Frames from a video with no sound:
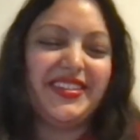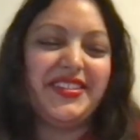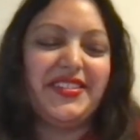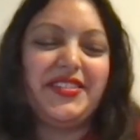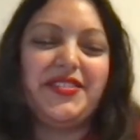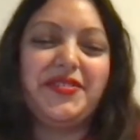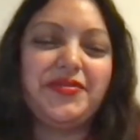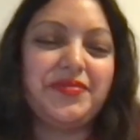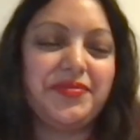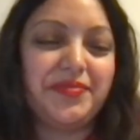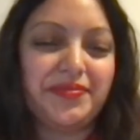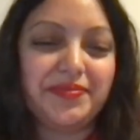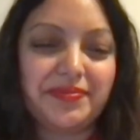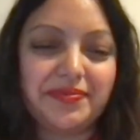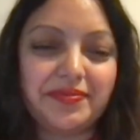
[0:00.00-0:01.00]

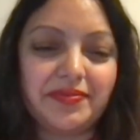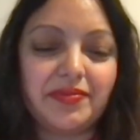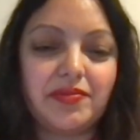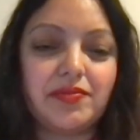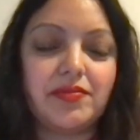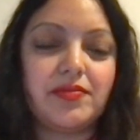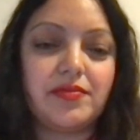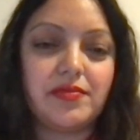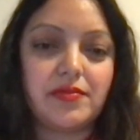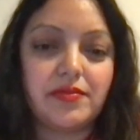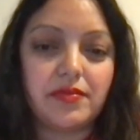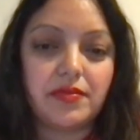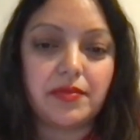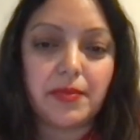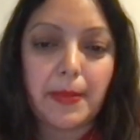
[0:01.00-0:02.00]

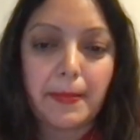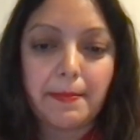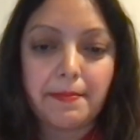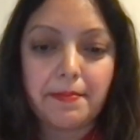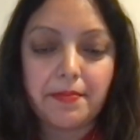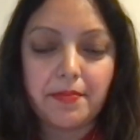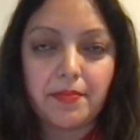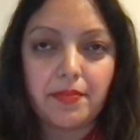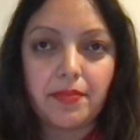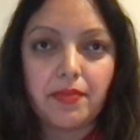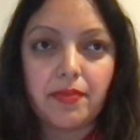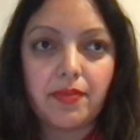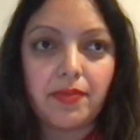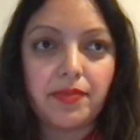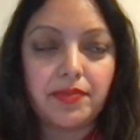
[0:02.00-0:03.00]

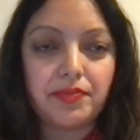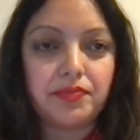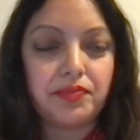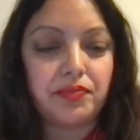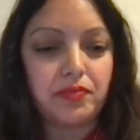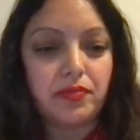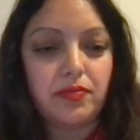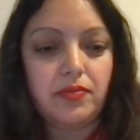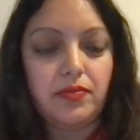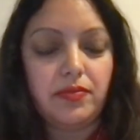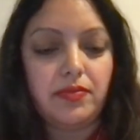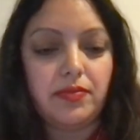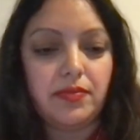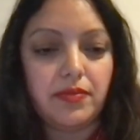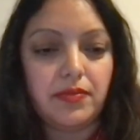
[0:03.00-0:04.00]

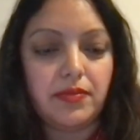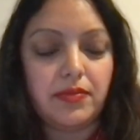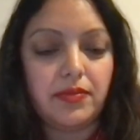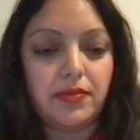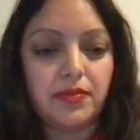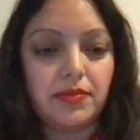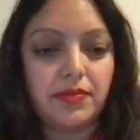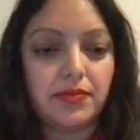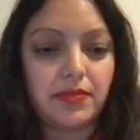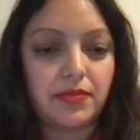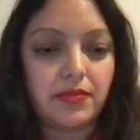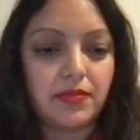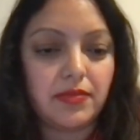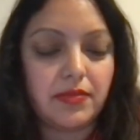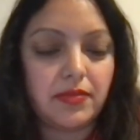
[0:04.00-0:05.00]

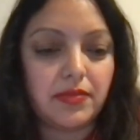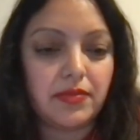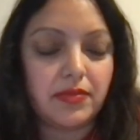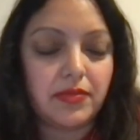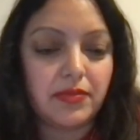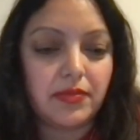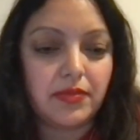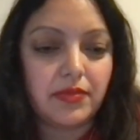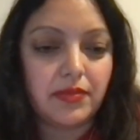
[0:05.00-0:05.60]
[no speech]